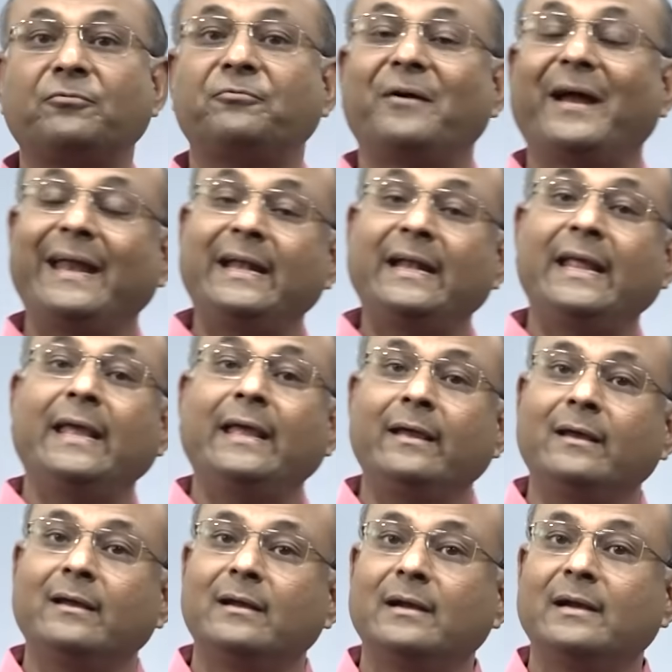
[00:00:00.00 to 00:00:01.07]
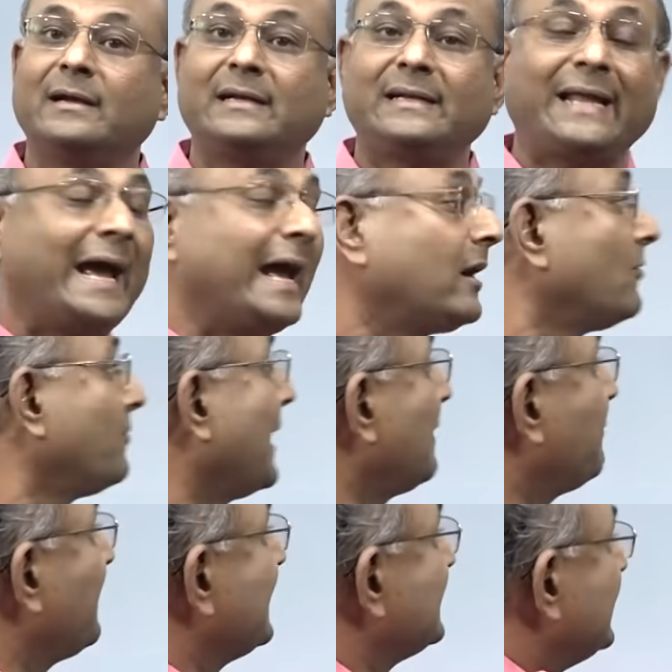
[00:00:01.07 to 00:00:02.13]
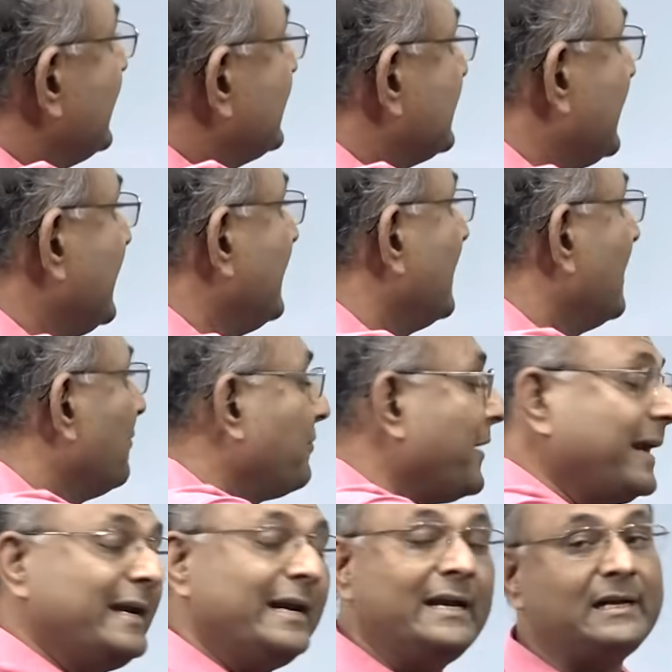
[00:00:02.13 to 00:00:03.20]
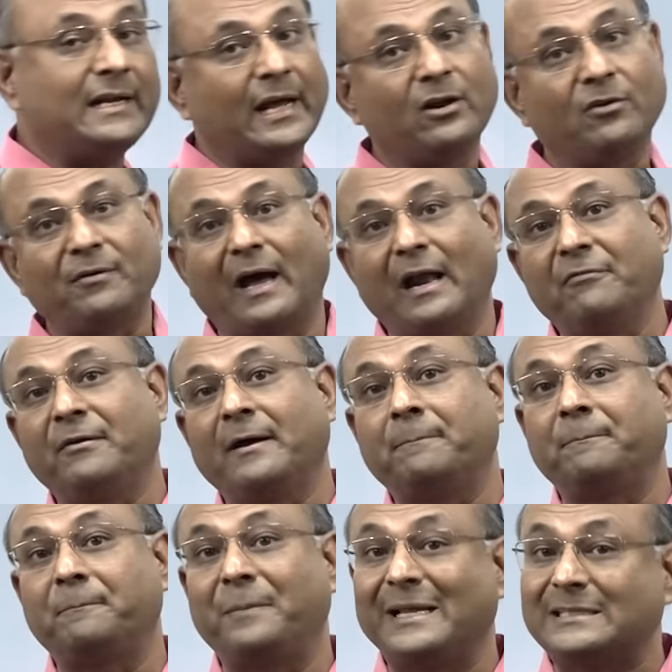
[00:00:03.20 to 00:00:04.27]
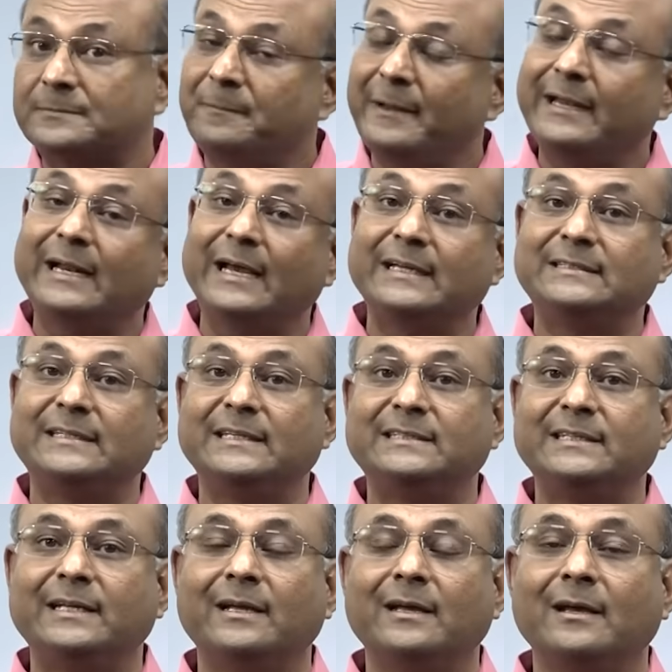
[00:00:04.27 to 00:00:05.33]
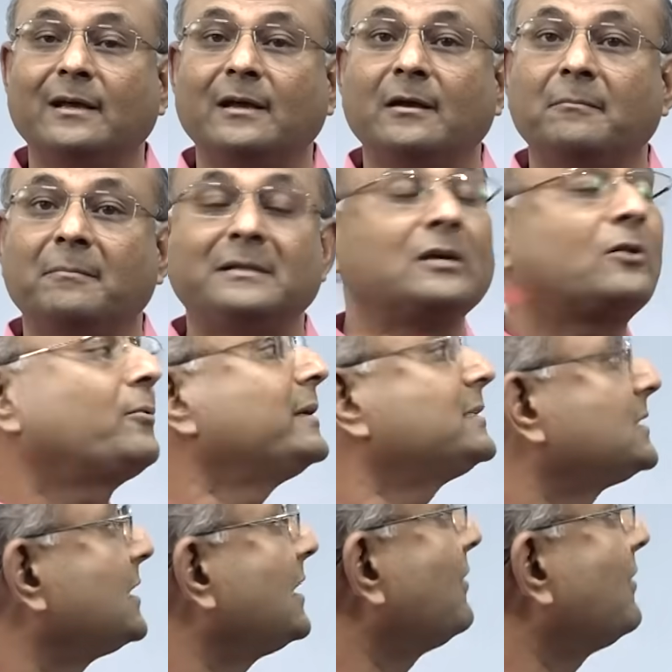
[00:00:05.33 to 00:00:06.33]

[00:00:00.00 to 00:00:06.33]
finding tan of alpha is easy, finding tan of alpha plus beta is easy. But the question